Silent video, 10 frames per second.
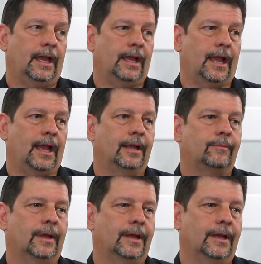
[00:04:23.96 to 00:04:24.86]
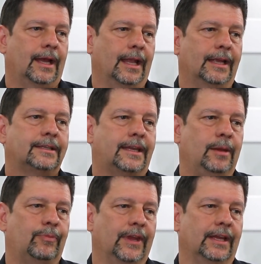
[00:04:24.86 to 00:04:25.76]
I like to
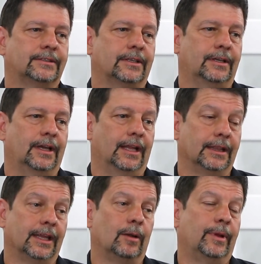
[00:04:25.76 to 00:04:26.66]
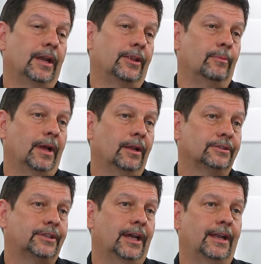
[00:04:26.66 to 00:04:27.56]
keep things a little bit on the mellow
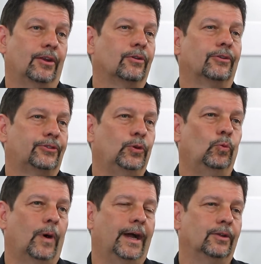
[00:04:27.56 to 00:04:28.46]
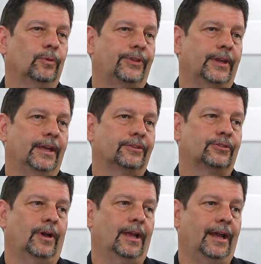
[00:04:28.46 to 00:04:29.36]
side. I don't go too wild with things.
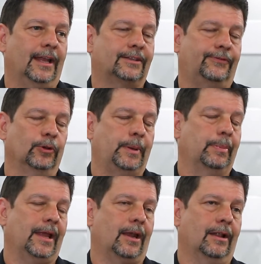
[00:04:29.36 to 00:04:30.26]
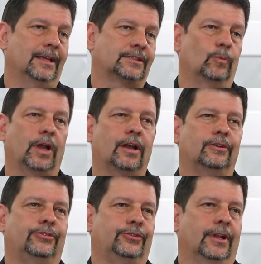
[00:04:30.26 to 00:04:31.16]
So I like to feel people out. I'll ask them, what
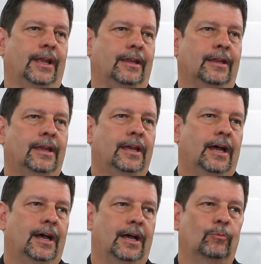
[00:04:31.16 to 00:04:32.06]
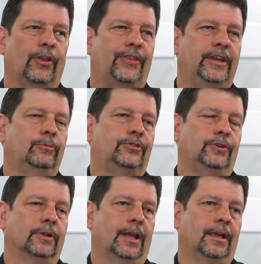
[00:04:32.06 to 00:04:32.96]
colors do you like? What themes do
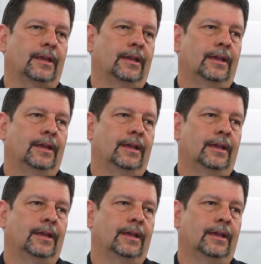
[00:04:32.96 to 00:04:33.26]
you like?